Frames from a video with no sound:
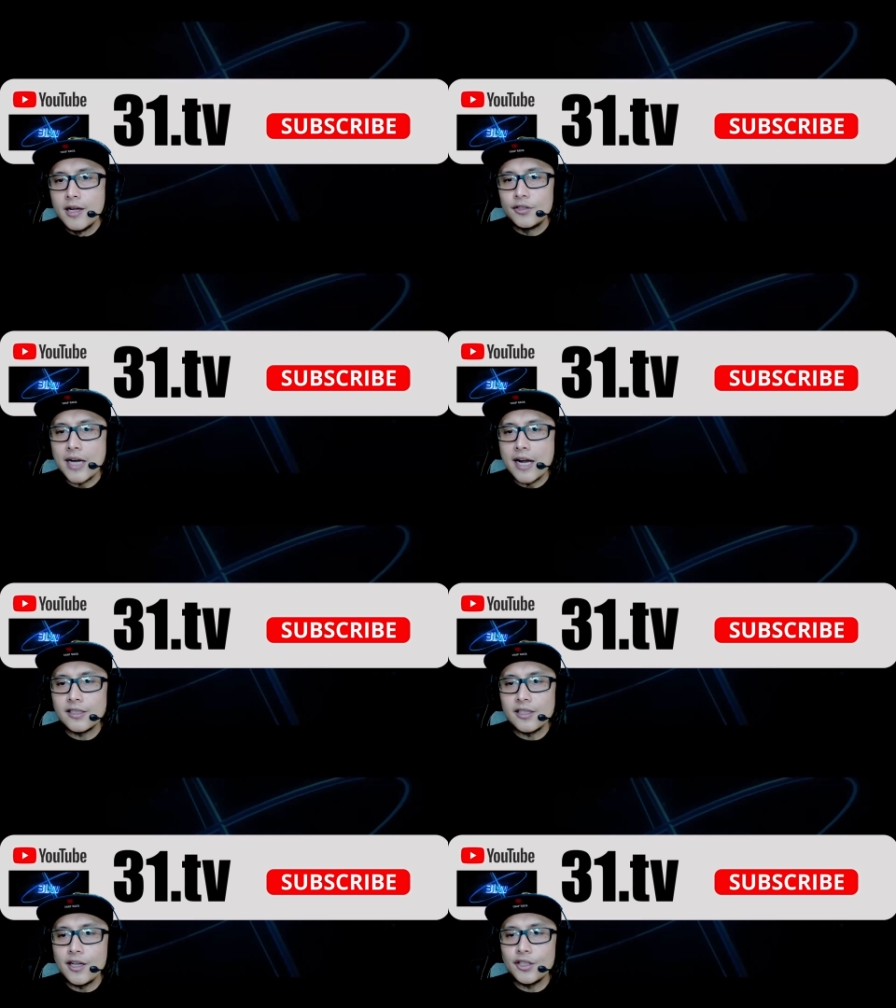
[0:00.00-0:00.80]

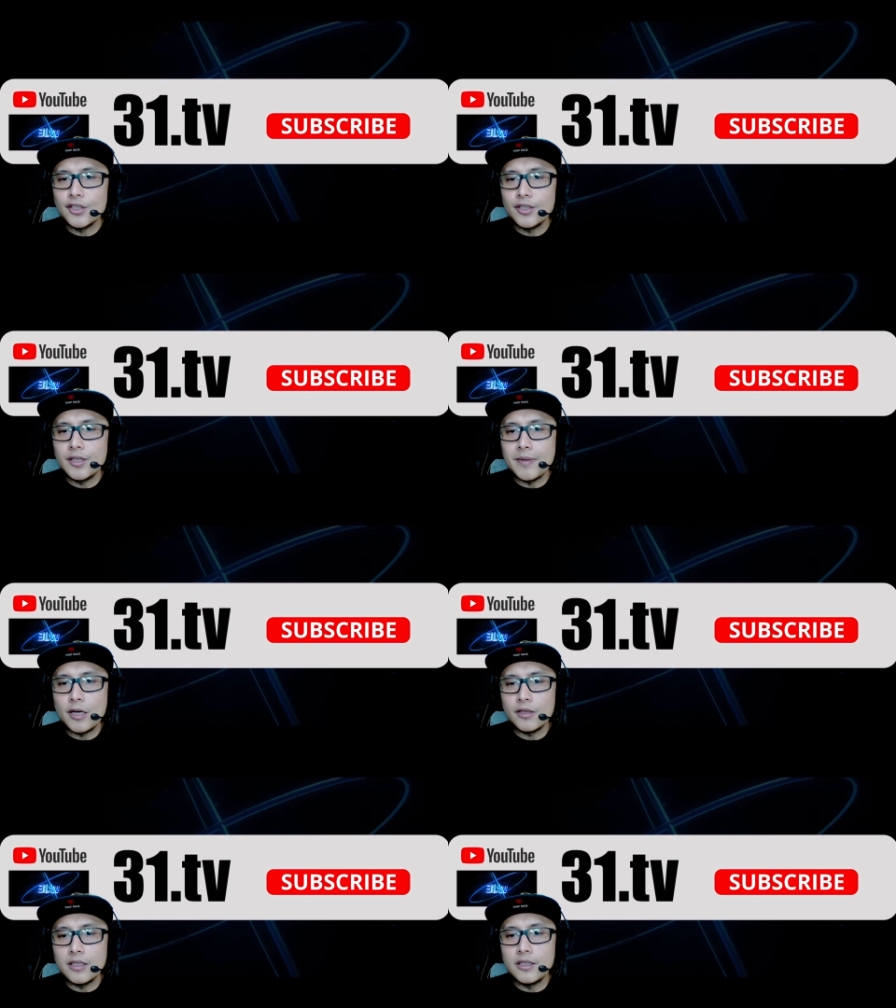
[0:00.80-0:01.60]
translation
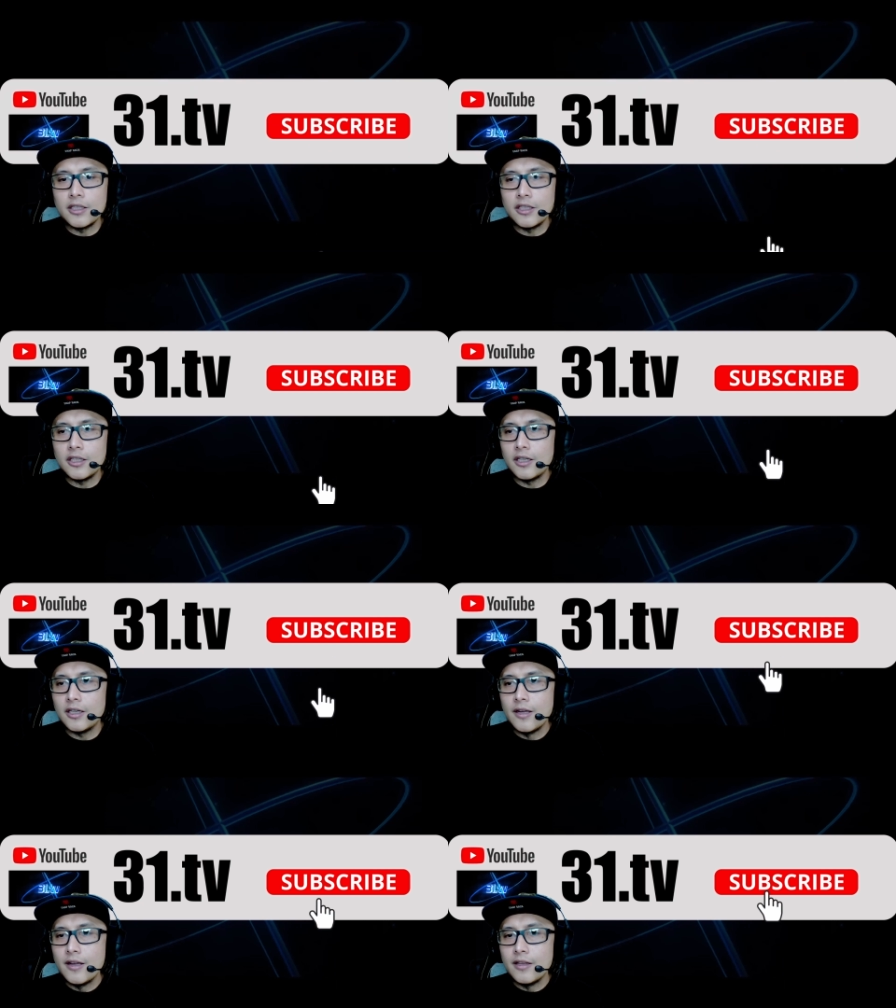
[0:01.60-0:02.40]
about
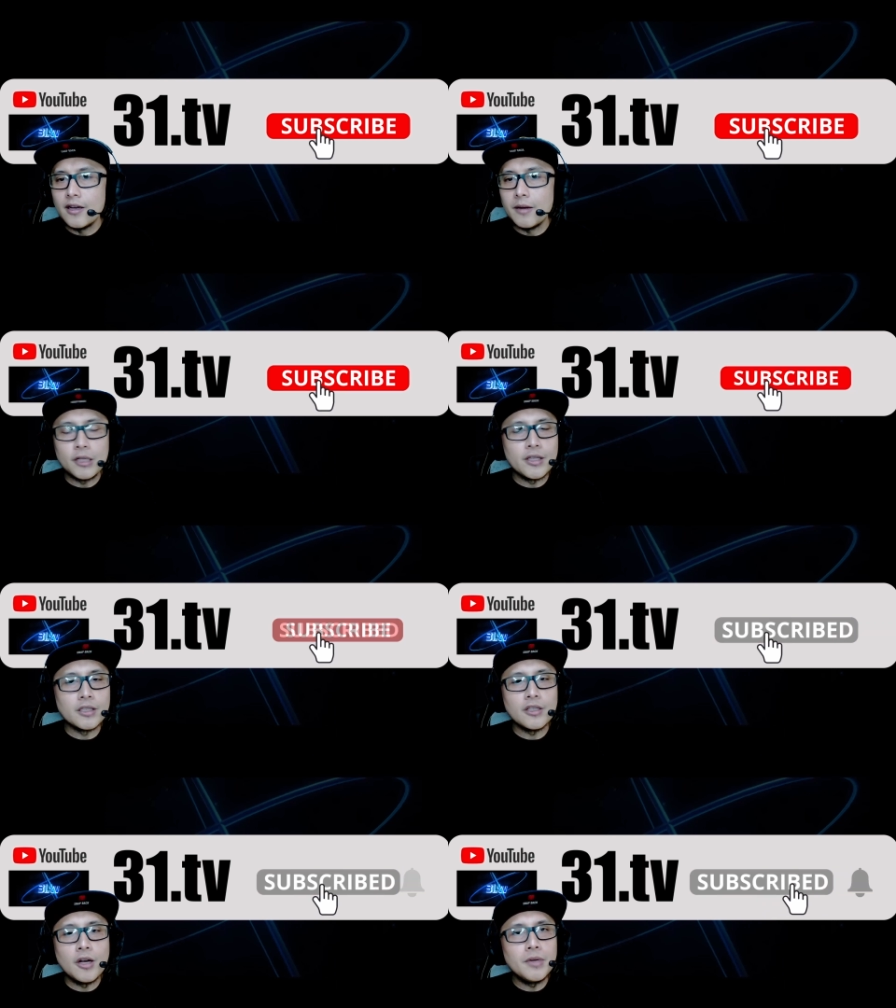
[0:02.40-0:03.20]
about
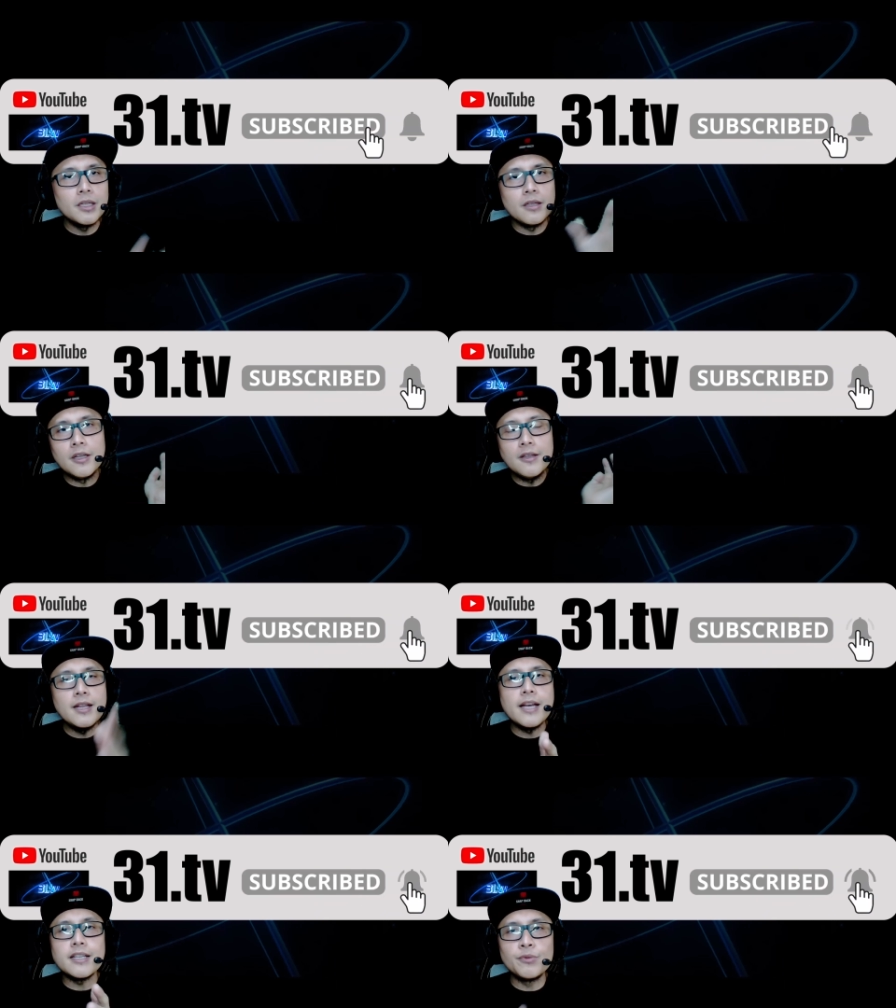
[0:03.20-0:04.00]
this song, but
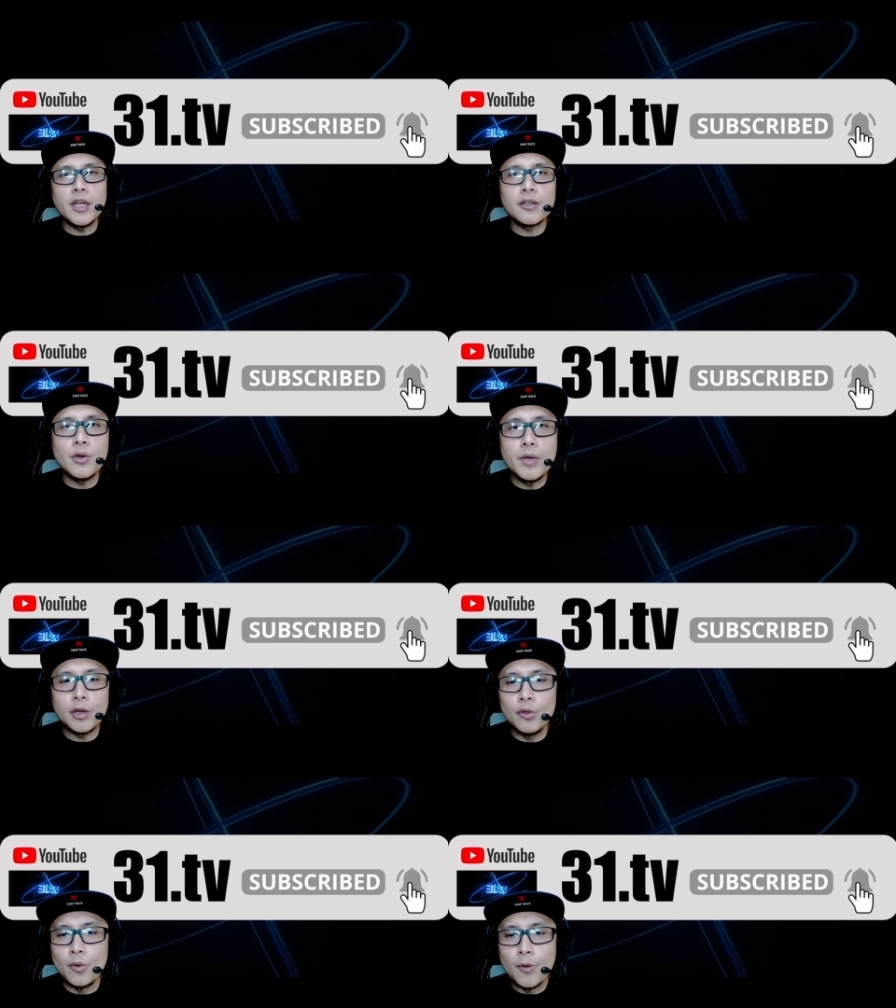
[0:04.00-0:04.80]
nonetheless, we are
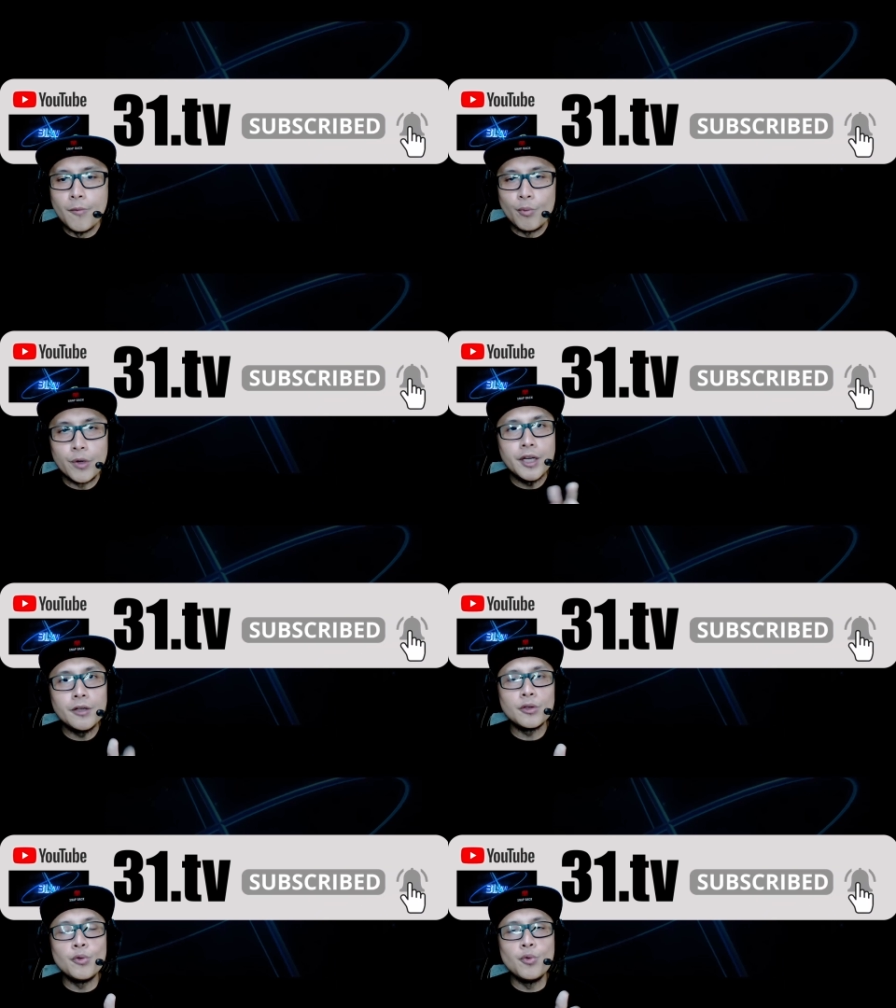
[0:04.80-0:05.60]
going to we're
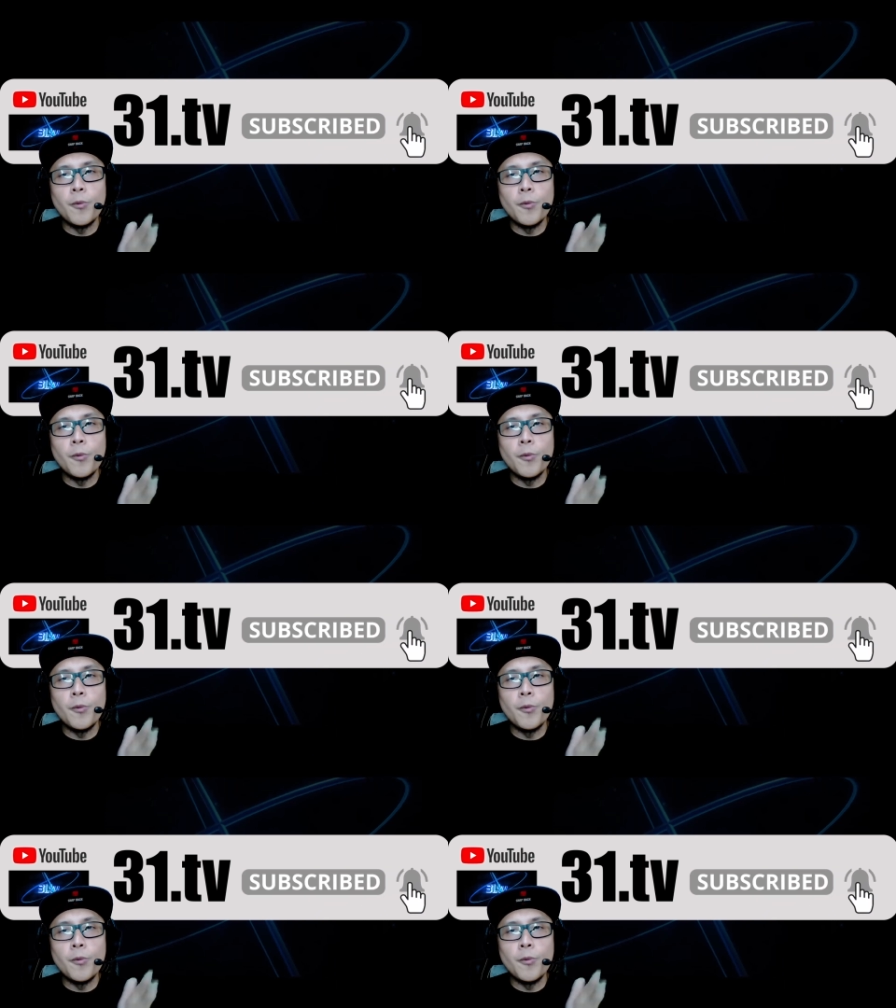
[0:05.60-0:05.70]
here to